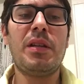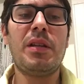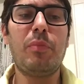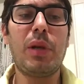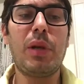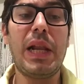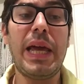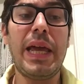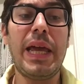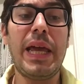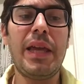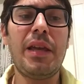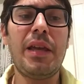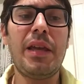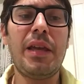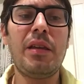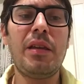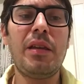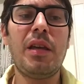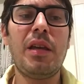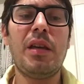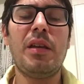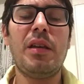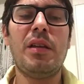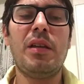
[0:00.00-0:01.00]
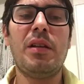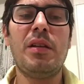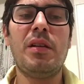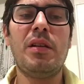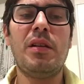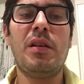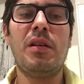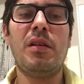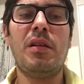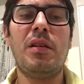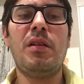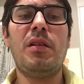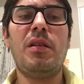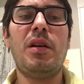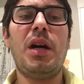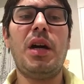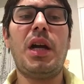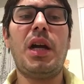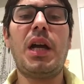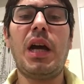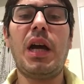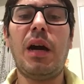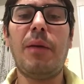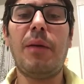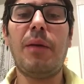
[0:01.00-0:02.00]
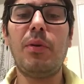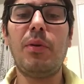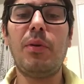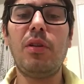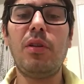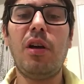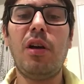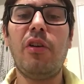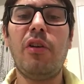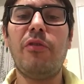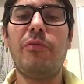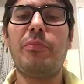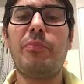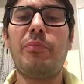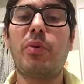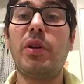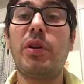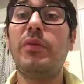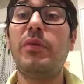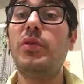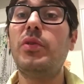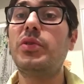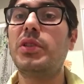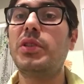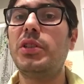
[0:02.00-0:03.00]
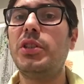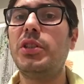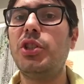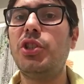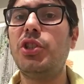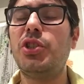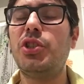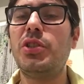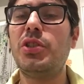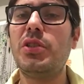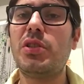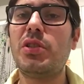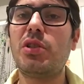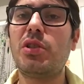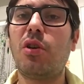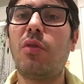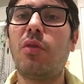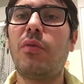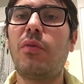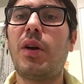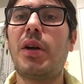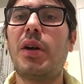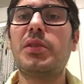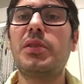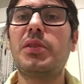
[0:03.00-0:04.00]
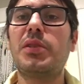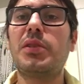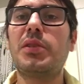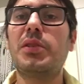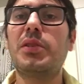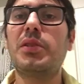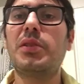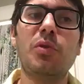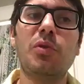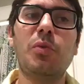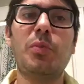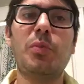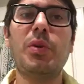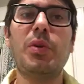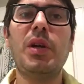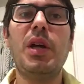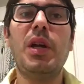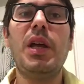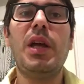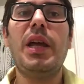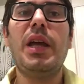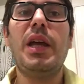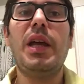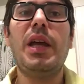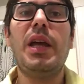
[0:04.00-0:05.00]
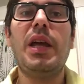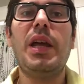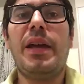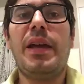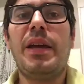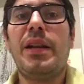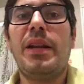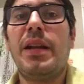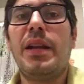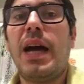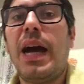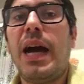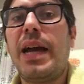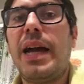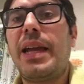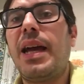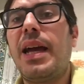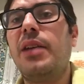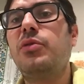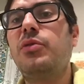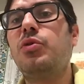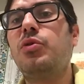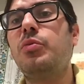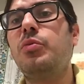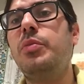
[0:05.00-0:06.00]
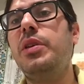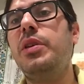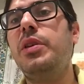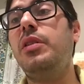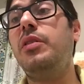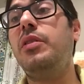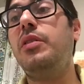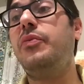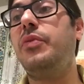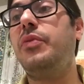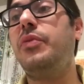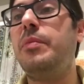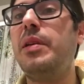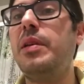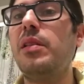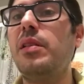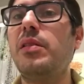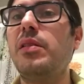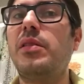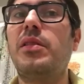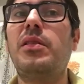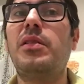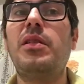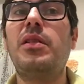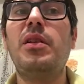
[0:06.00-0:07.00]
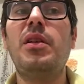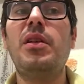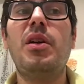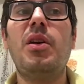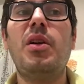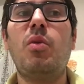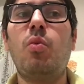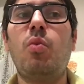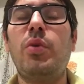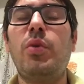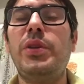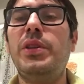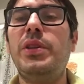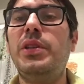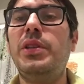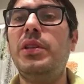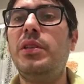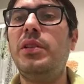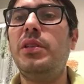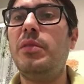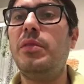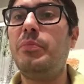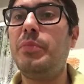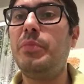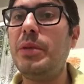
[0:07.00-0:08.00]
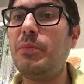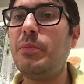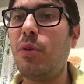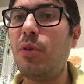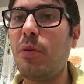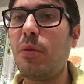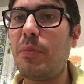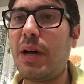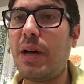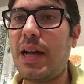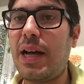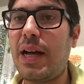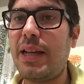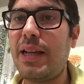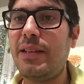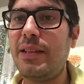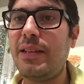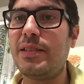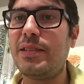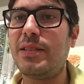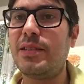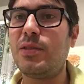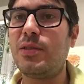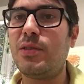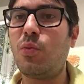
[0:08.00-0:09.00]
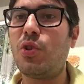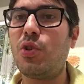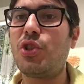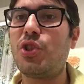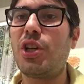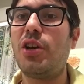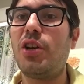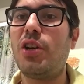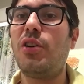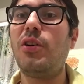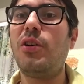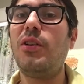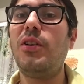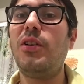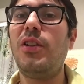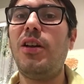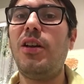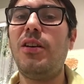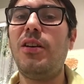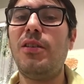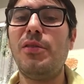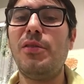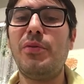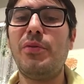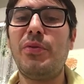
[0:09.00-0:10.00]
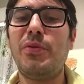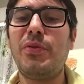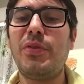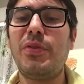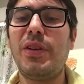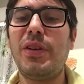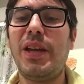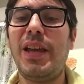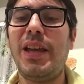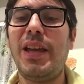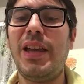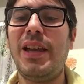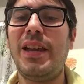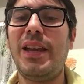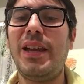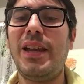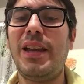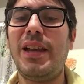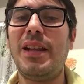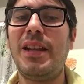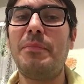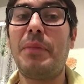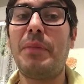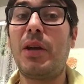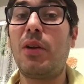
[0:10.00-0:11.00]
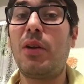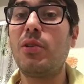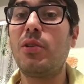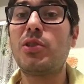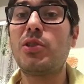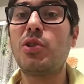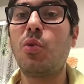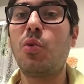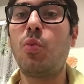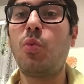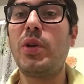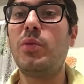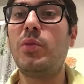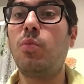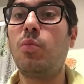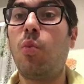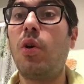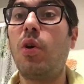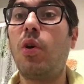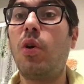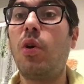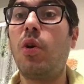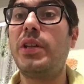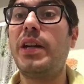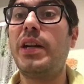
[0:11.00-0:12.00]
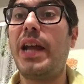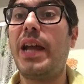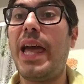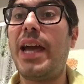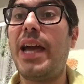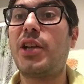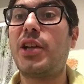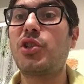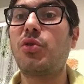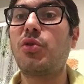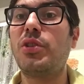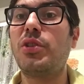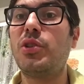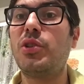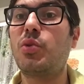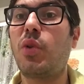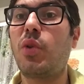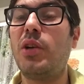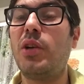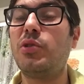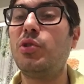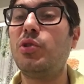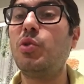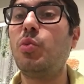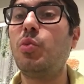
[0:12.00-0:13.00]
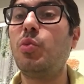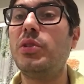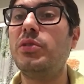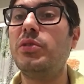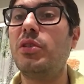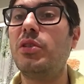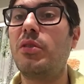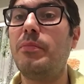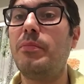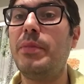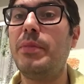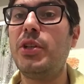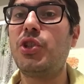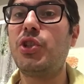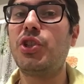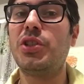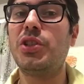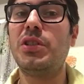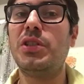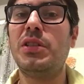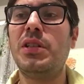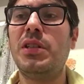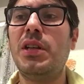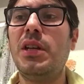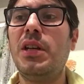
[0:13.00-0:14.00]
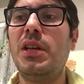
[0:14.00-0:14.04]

playing in a couple of previous editions of Art in the Loop, and I got to be familiar with the people behind it, which I all love, and but also with what they're actually trying to do with their mission.